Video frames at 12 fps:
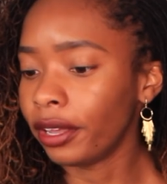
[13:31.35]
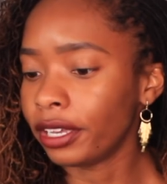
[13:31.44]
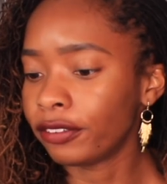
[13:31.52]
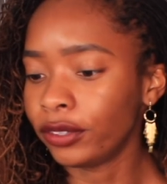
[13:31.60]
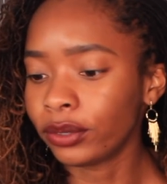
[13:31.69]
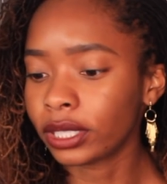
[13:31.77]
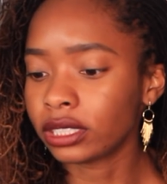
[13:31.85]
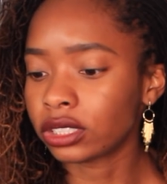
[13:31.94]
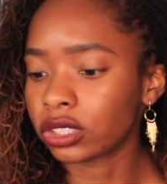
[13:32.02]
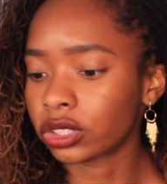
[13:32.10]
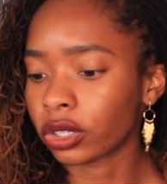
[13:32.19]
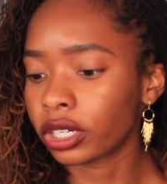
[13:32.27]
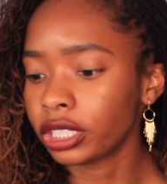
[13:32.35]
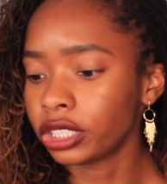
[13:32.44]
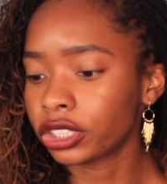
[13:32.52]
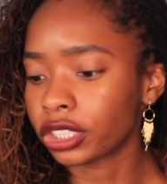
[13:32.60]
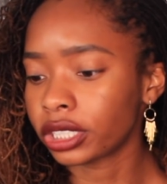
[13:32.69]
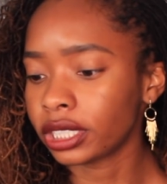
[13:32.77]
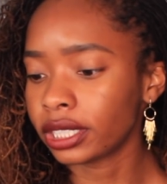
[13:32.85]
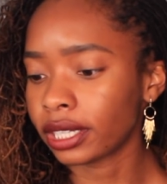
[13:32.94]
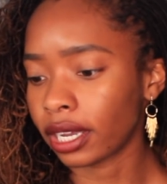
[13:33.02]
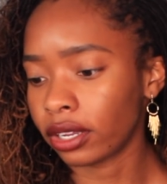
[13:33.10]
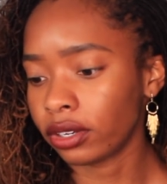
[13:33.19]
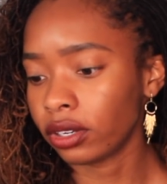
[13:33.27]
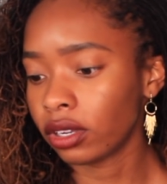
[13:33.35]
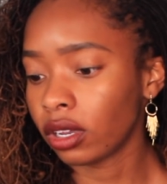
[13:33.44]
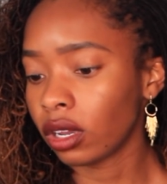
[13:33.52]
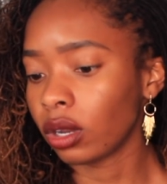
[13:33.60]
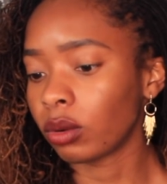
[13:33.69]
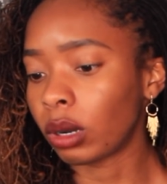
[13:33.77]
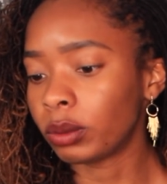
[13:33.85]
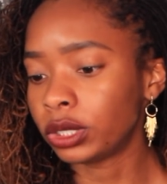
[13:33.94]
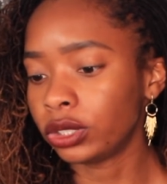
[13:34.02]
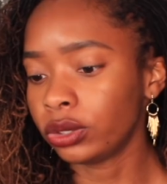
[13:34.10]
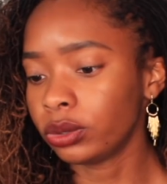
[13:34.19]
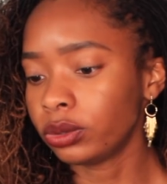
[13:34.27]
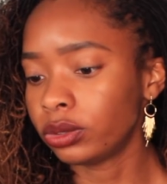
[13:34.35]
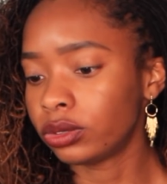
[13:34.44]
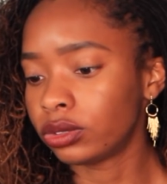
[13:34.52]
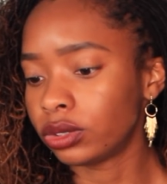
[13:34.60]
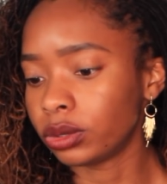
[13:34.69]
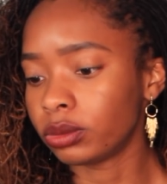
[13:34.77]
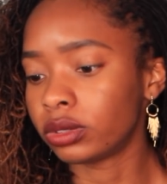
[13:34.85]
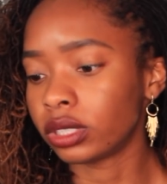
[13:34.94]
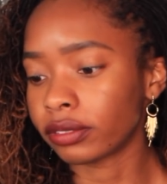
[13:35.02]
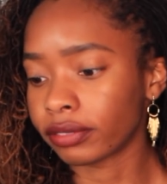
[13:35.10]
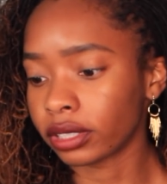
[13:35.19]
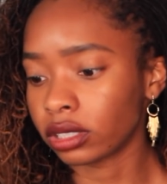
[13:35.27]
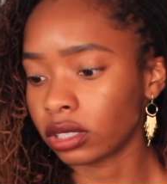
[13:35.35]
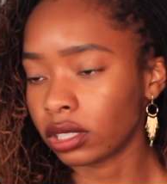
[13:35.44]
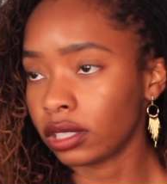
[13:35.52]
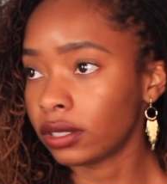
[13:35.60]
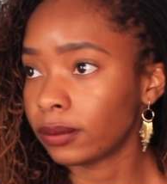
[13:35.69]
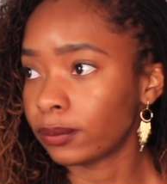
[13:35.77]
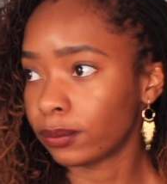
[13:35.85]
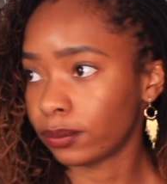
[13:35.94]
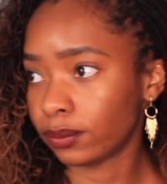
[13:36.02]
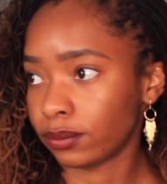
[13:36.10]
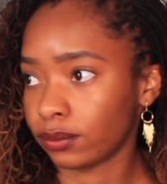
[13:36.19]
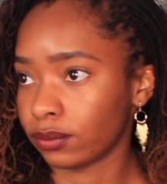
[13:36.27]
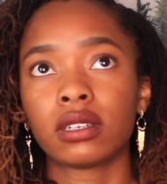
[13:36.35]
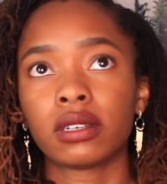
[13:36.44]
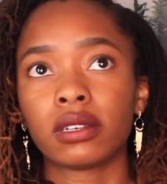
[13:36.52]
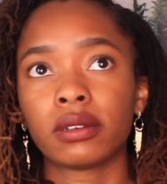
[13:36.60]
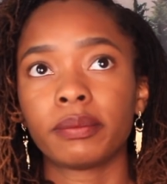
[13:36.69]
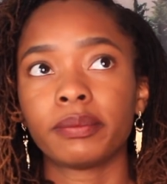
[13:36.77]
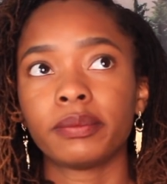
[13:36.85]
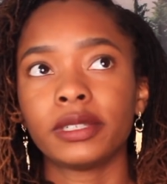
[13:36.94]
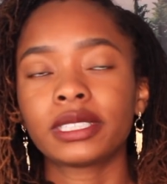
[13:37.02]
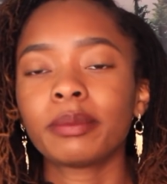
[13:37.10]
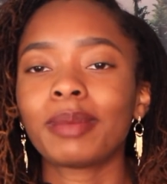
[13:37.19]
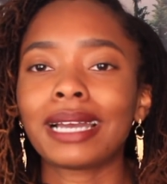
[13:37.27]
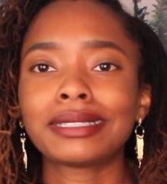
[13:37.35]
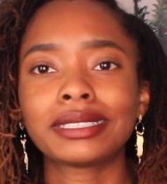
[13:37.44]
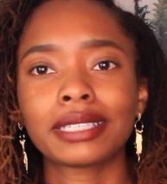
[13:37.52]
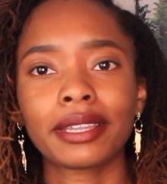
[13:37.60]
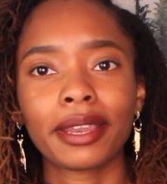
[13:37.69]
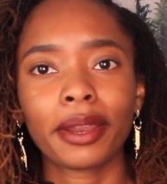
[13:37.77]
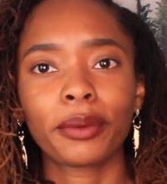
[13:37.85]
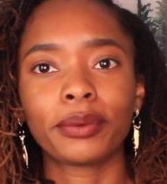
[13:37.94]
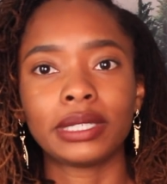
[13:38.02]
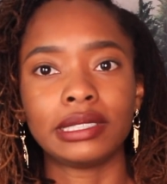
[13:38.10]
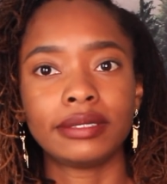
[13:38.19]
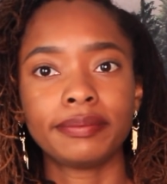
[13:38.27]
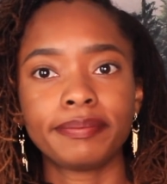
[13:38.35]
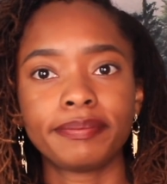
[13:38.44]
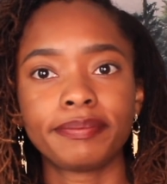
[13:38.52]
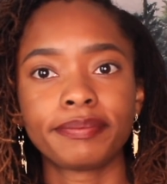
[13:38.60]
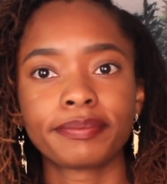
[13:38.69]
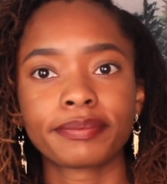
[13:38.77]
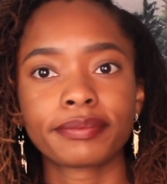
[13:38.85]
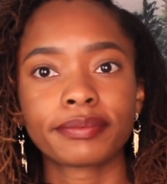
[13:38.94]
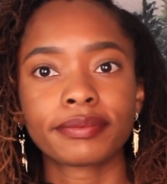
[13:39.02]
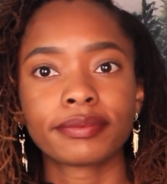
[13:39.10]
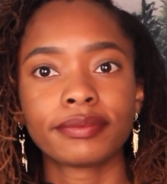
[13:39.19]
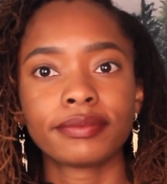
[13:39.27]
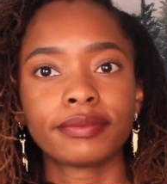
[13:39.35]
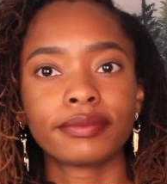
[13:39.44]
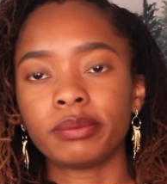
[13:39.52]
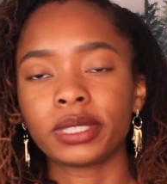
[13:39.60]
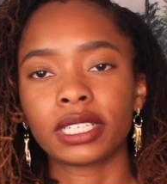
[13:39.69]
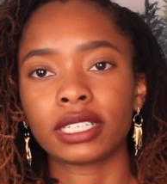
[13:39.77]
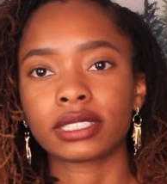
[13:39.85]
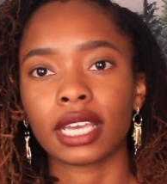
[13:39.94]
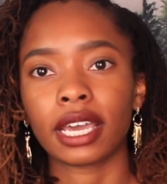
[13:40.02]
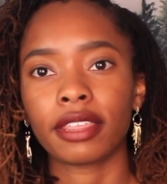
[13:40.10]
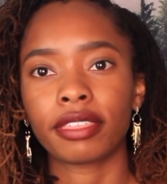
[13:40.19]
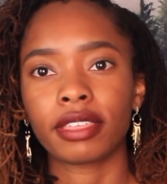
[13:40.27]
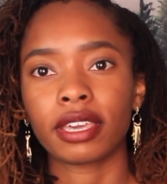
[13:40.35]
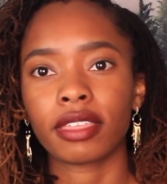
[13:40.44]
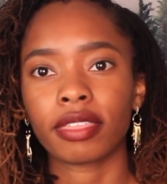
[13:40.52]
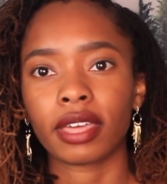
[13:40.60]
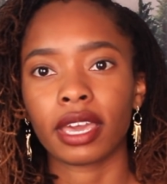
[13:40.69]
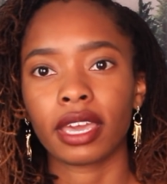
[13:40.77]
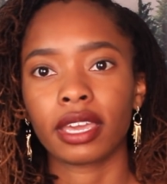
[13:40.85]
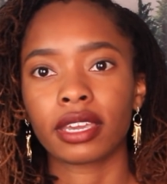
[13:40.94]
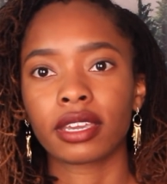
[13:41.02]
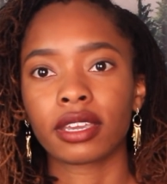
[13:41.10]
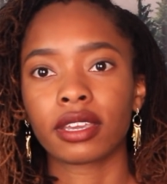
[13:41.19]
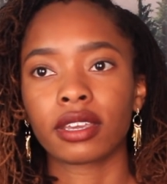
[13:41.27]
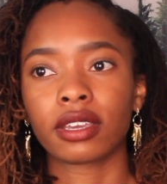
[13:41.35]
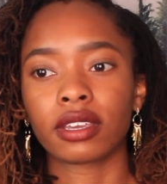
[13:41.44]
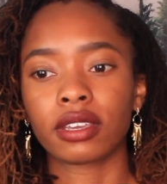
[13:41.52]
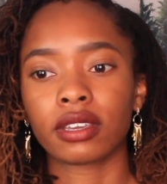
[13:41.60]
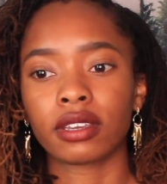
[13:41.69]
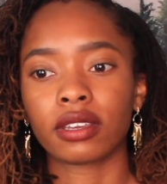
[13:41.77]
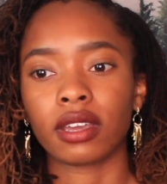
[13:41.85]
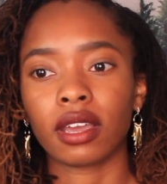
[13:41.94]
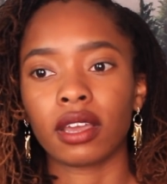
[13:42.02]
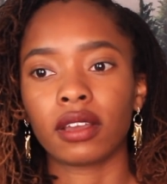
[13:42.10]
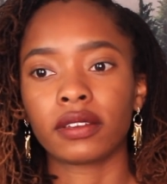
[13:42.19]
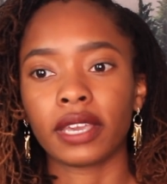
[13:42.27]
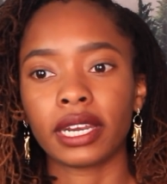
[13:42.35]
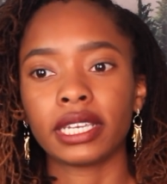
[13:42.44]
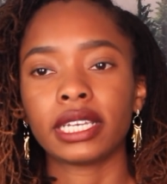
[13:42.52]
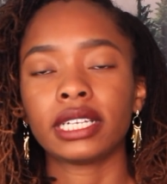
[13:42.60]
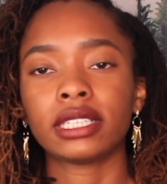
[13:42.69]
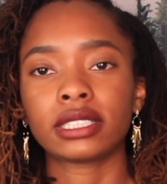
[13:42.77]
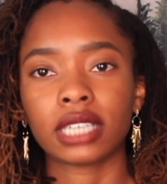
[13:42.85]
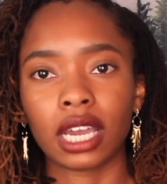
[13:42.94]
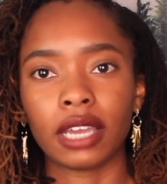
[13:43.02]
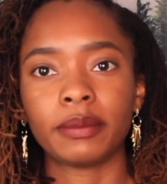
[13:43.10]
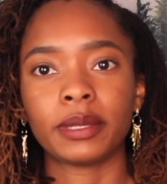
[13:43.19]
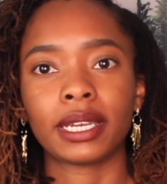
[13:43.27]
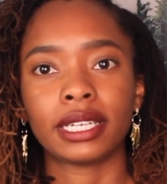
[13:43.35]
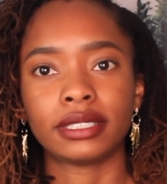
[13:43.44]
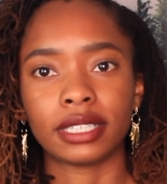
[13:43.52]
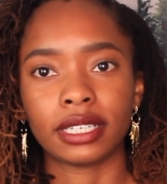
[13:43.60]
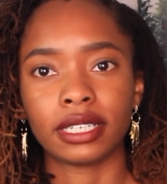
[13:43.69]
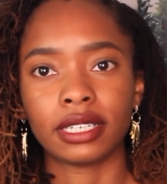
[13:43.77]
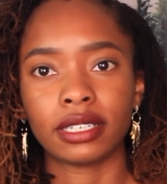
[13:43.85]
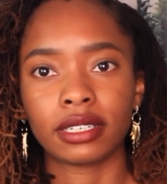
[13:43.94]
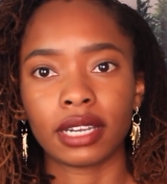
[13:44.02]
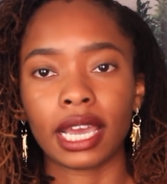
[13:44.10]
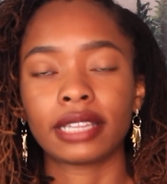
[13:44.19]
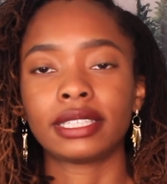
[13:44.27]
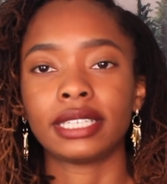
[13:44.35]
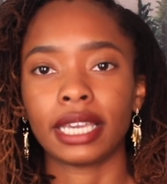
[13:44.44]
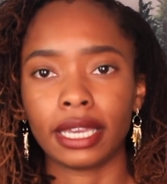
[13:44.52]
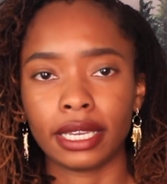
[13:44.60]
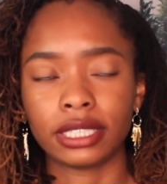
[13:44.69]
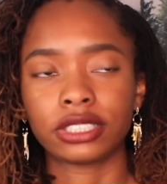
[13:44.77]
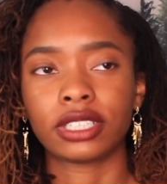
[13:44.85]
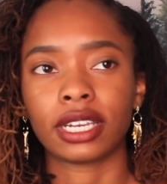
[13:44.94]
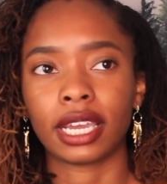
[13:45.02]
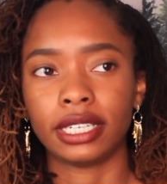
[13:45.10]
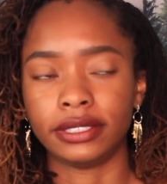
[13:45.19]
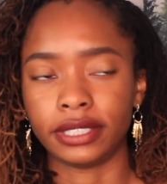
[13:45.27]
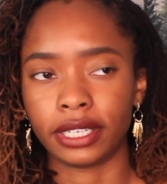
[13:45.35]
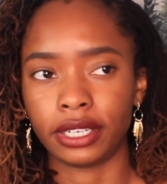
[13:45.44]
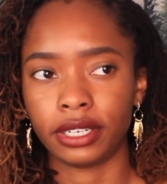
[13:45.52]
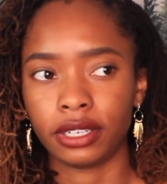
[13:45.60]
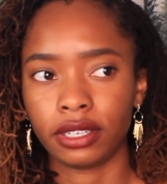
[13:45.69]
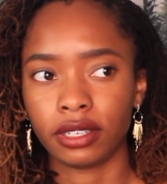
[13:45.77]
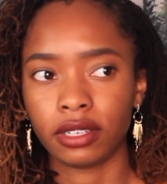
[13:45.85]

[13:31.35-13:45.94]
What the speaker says: If you can start your journey again, what would you do differently? Is it bad to say that I wouldn't? Because I think that getting it in the time that I did, at the age that I did,